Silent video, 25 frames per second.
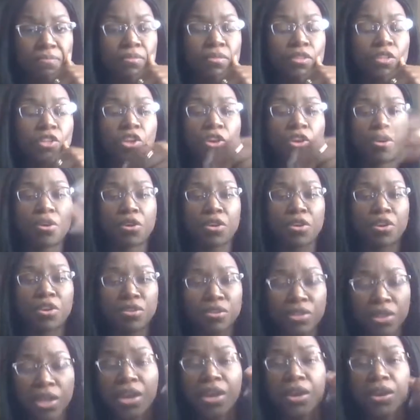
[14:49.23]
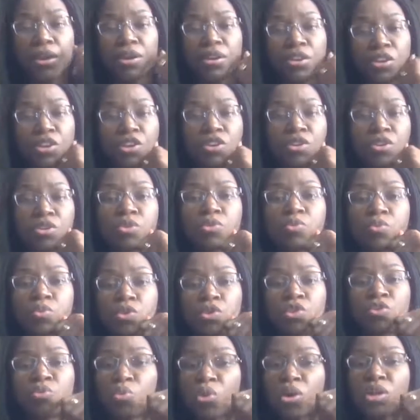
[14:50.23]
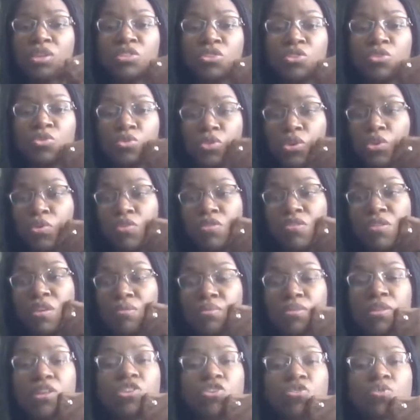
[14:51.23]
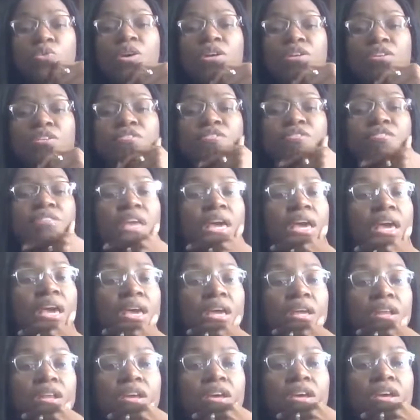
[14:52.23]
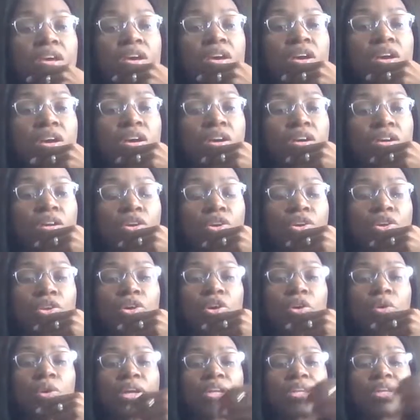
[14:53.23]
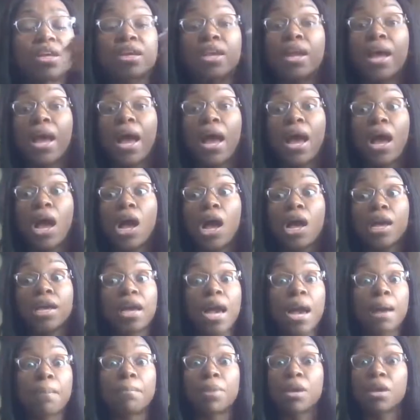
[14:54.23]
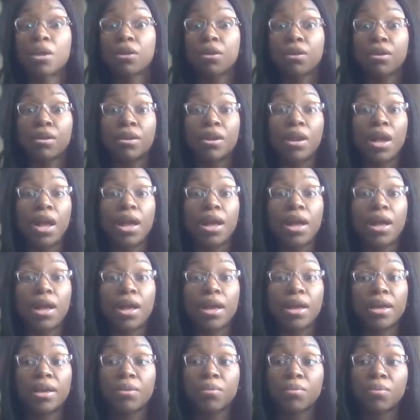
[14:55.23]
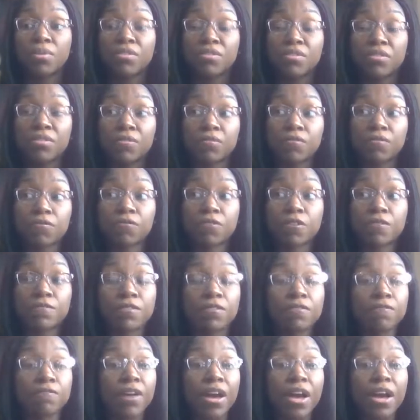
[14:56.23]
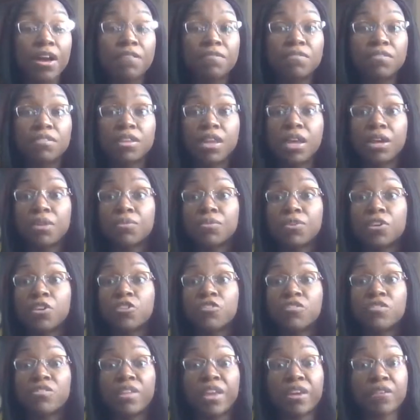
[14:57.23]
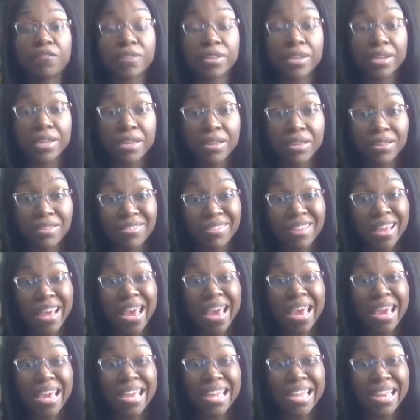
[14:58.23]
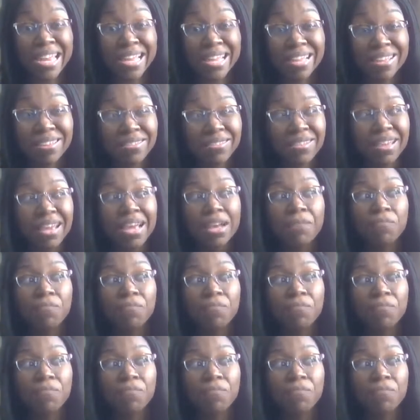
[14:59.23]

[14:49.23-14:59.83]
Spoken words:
You're there. You know something. You understand. And then I got better. I was 55 till I reached 70s, 80s,